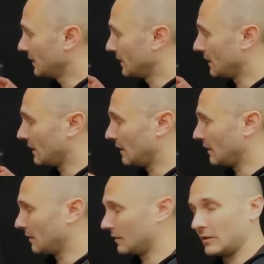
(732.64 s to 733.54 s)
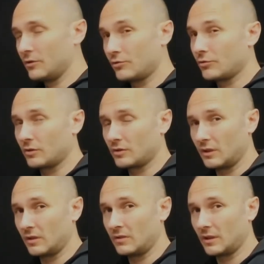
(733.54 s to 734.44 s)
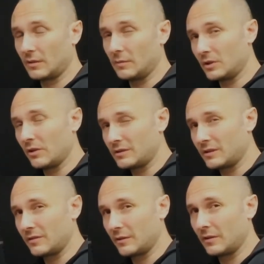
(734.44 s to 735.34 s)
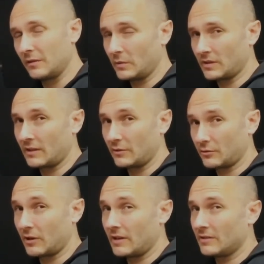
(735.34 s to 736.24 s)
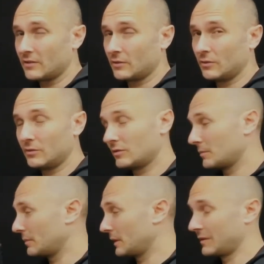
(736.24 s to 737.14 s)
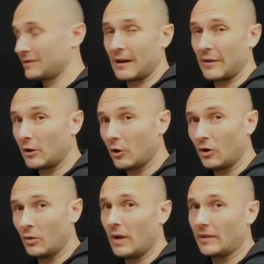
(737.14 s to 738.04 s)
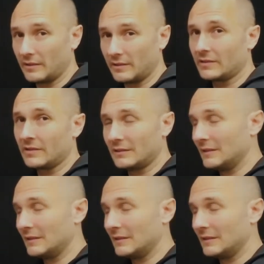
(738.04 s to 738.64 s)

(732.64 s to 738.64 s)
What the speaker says: the instructors and the majority of the motorcycle training schools, because they're out in all weathers,